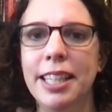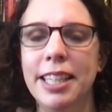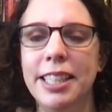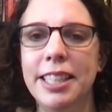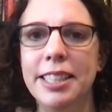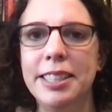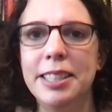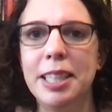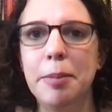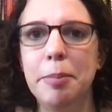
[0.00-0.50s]
Like
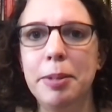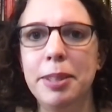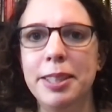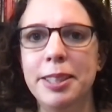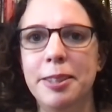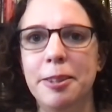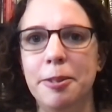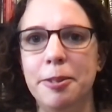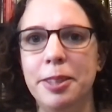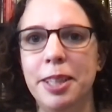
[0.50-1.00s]
these
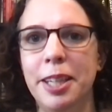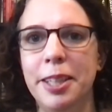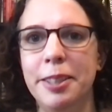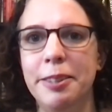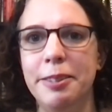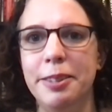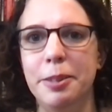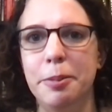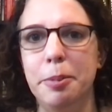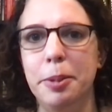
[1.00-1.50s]
companies don't tell
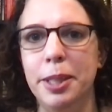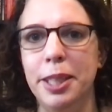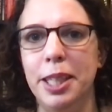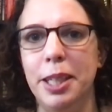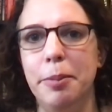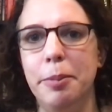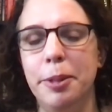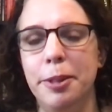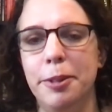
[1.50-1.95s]
you they're putting up your